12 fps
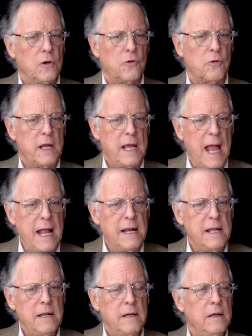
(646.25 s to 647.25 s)

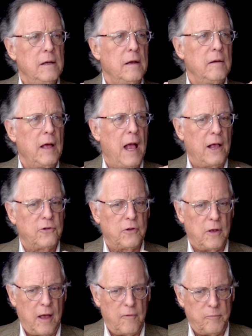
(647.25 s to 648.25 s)
created
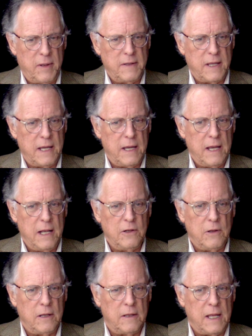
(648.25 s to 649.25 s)
as have been the
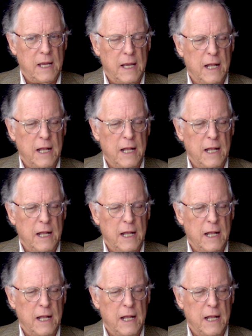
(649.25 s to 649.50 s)
in, the